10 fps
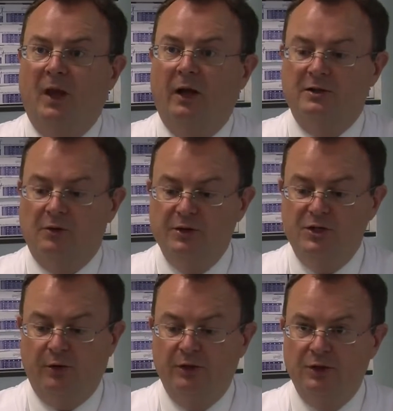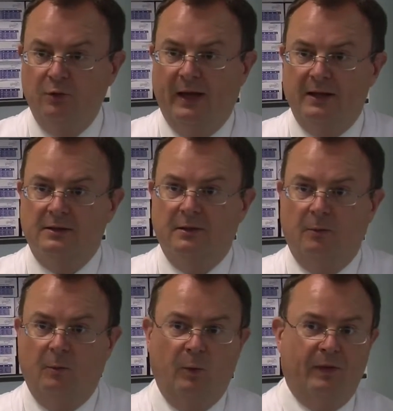and as long as you can do that
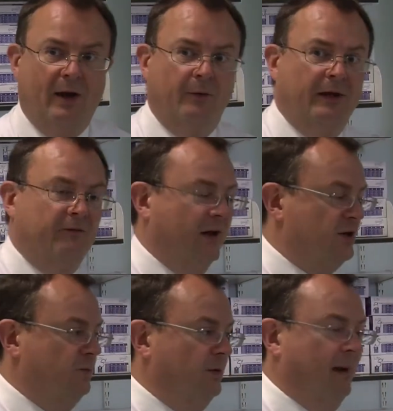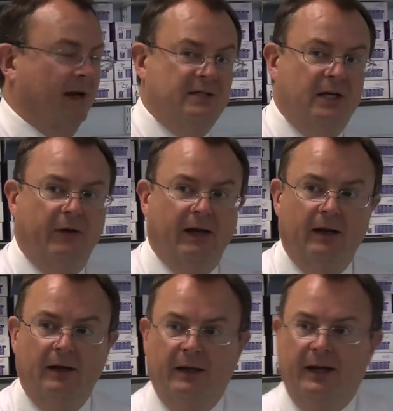without infection with bacteria,
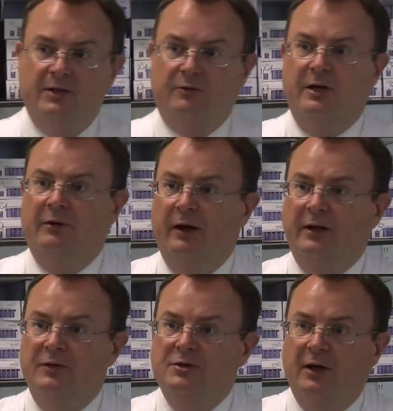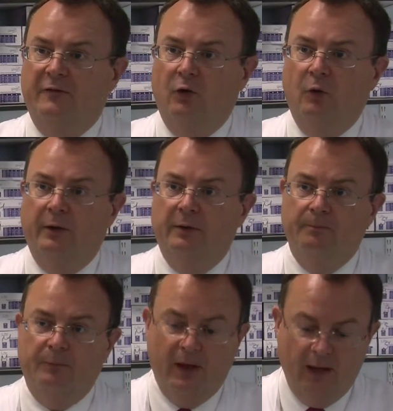it's really relatively straightforward.
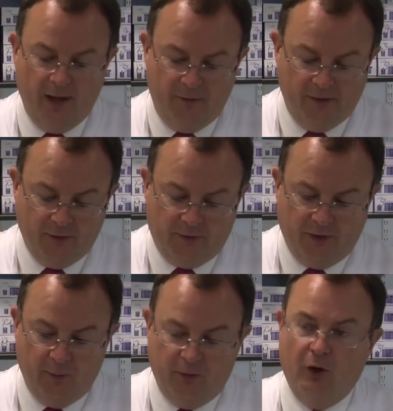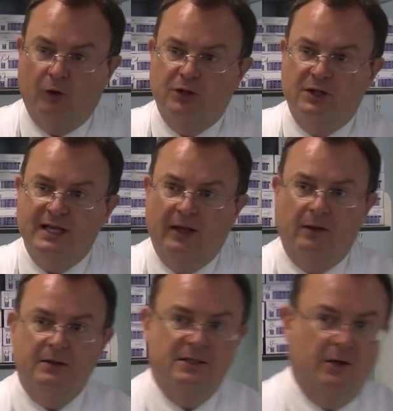The other thing with cultured cells is